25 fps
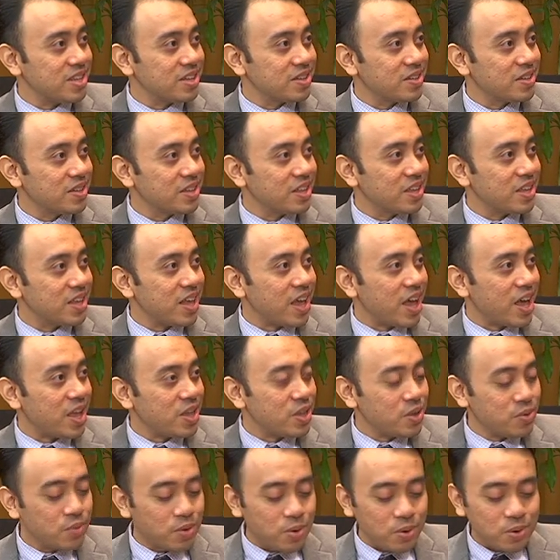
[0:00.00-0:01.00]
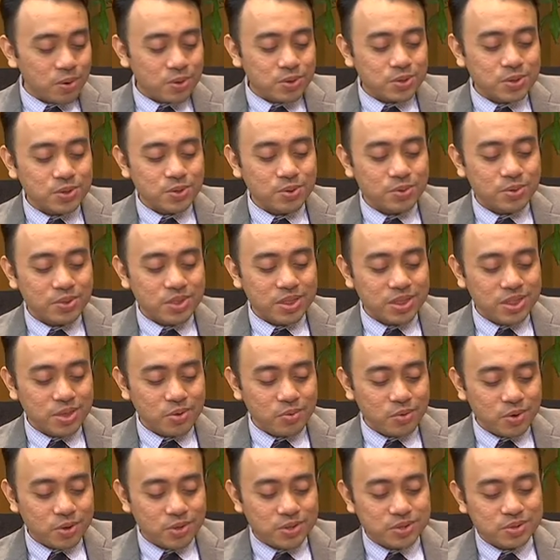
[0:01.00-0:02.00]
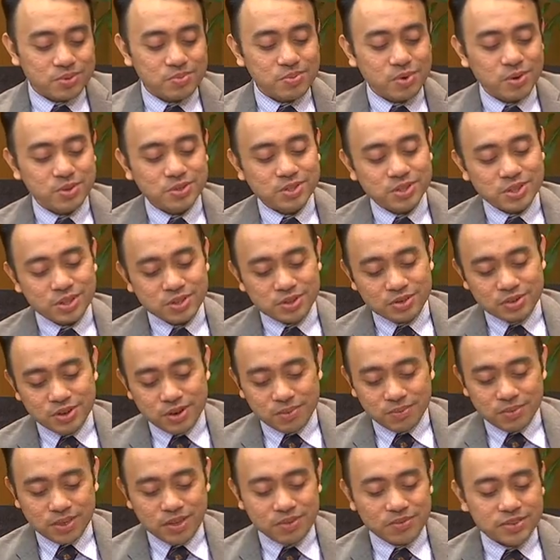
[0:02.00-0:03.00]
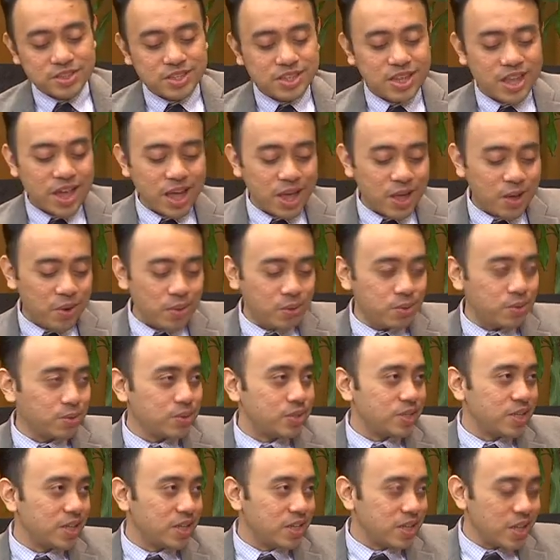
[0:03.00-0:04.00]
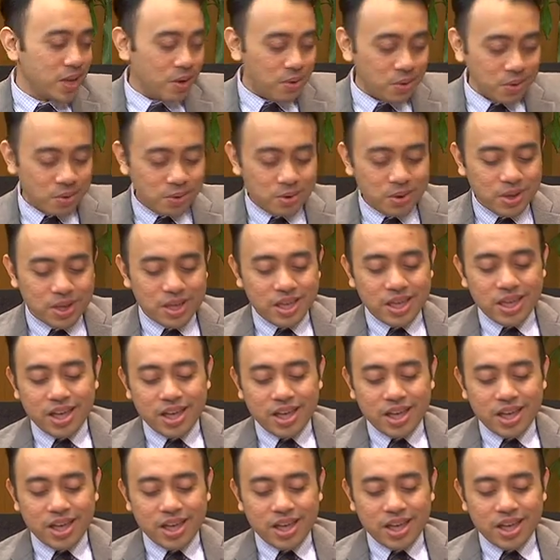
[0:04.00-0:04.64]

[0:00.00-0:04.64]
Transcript: Neil. And you were also the world's most disruptive CIO, CTO,